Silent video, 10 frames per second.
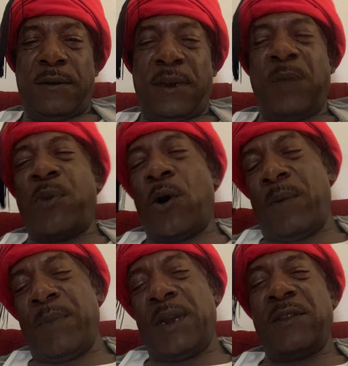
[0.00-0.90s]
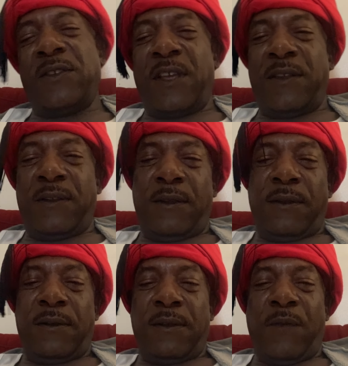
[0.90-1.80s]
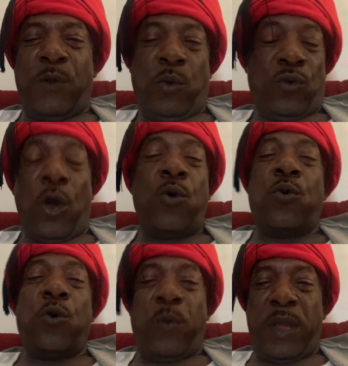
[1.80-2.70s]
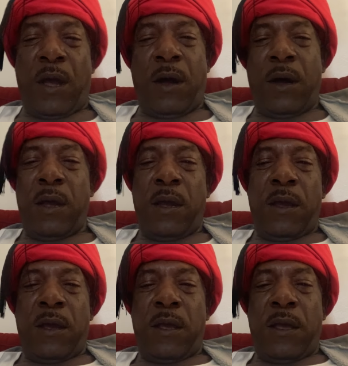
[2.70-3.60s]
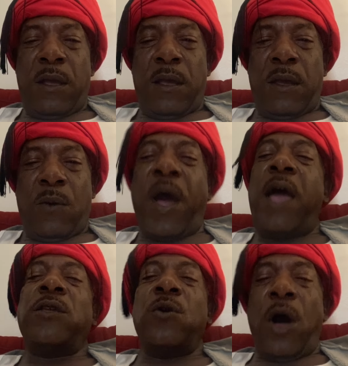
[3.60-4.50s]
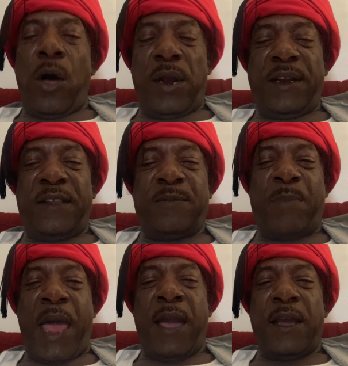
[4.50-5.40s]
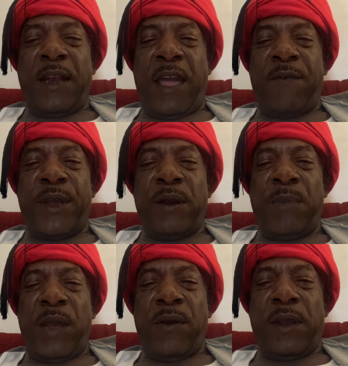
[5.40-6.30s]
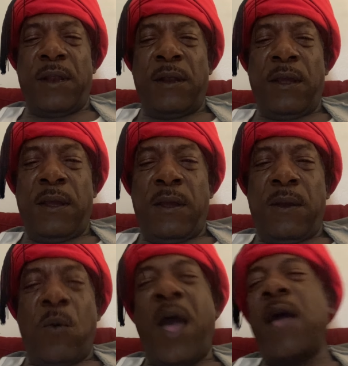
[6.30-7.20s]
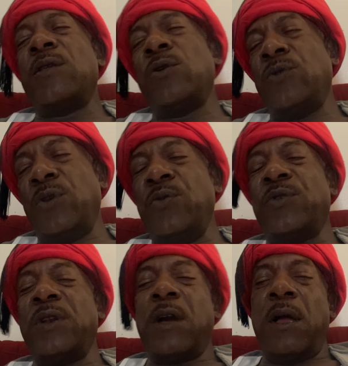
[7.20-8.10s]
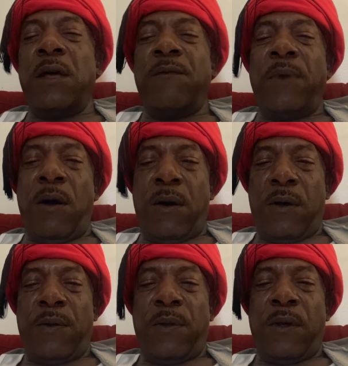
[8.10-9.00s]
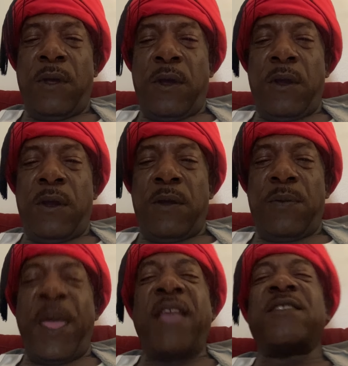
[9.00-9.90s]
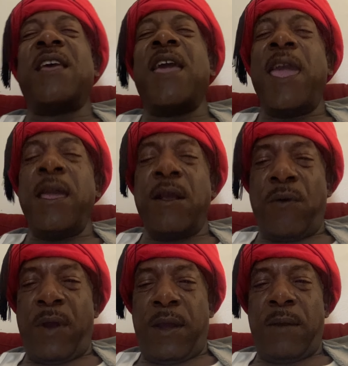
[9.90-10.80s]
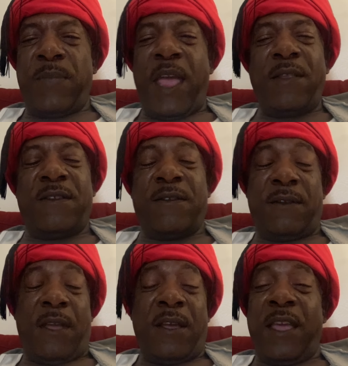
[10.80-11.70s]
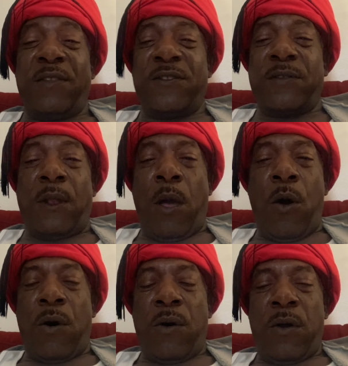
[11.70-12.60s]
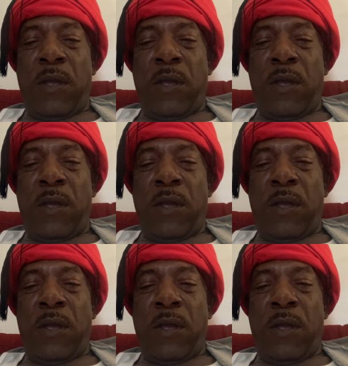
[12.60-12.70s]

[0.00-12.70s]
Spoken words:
Department of Justice, if you know who we are, why are you calling us black and African American? Why are you using the color of law? That's a hate crime. That's against the law.